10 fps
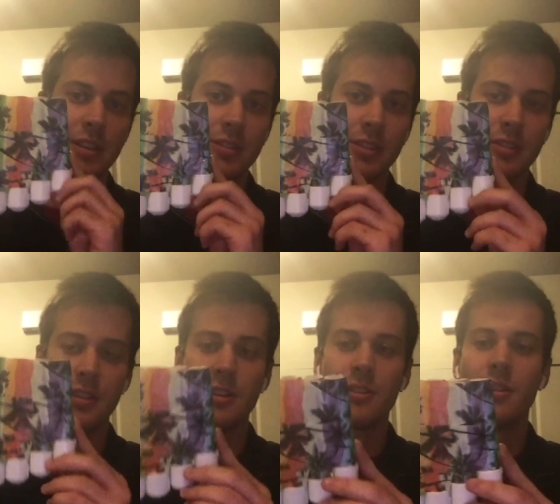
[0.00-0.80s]
as you can see
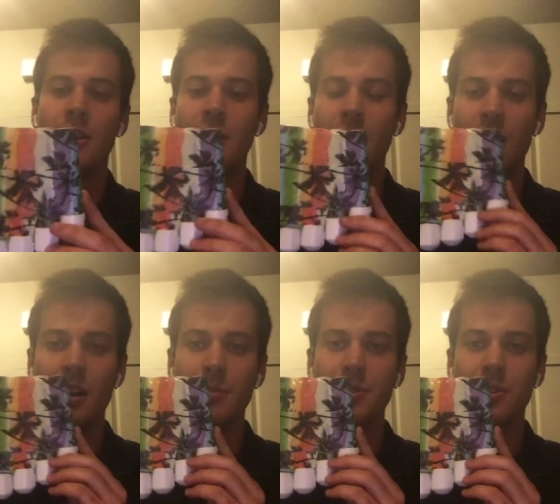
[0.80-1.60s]
here.
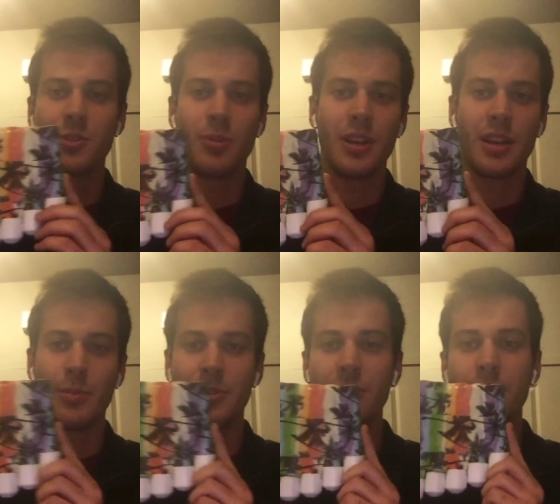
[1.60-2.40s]
So I'll just play a
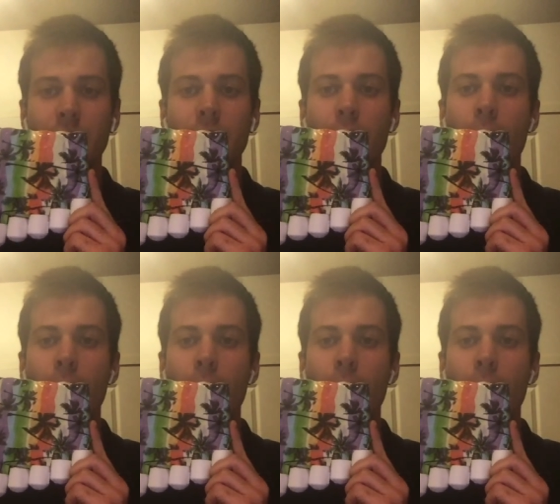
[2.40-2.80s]
couple notes.